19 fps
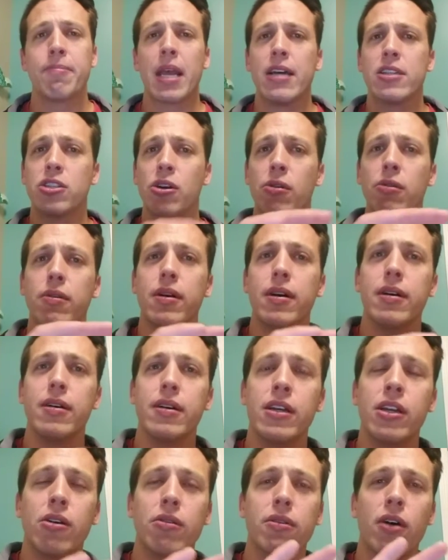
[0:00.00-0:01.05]
So
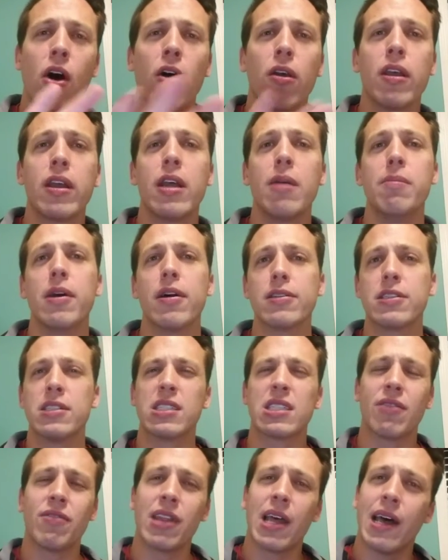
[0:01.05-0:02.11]
you know, holiday meals and
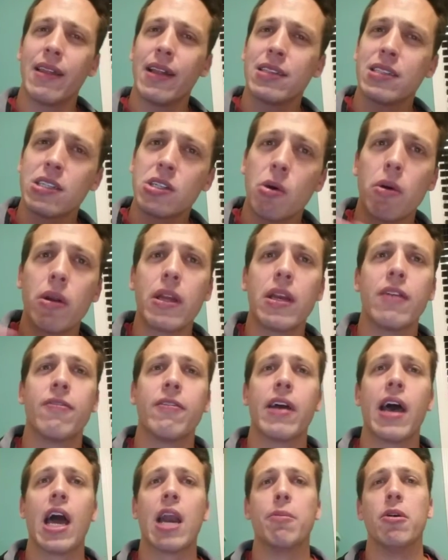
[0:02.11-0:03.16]
stuff like that, that's a totally
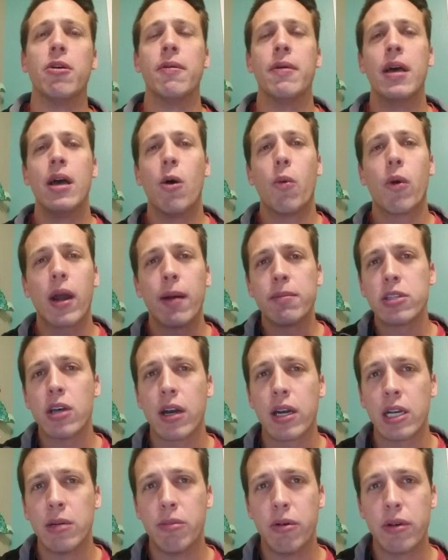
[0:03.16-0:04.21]
different animal. What I'm
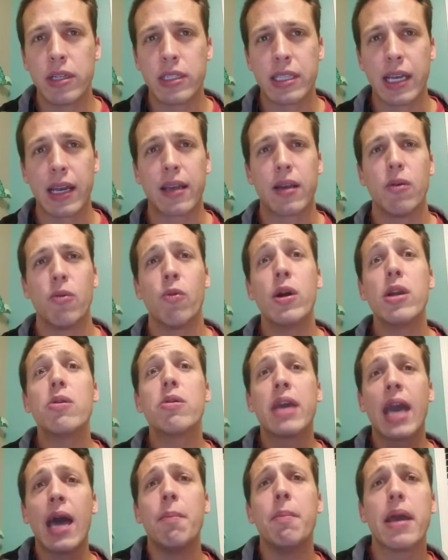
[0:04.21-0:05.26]
talking about is like when you
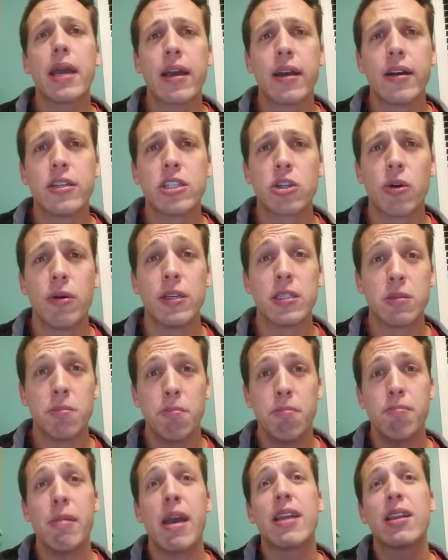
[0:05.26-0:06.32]
can make a good choice,
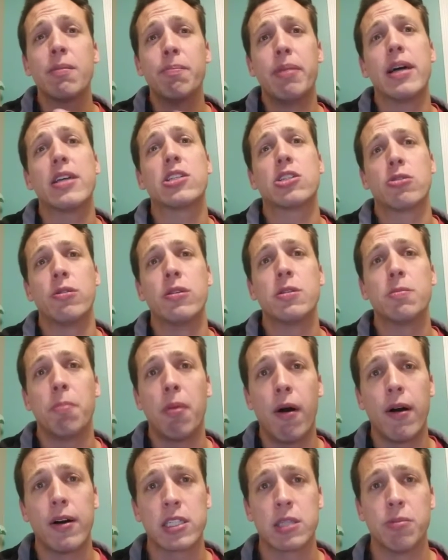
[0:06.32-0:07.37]
make the best choice
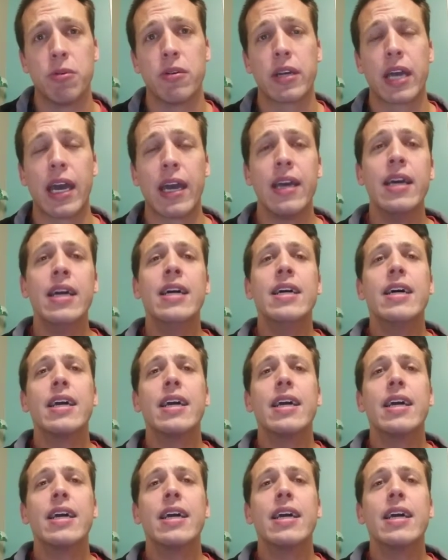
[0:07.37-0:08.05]
possible, okay?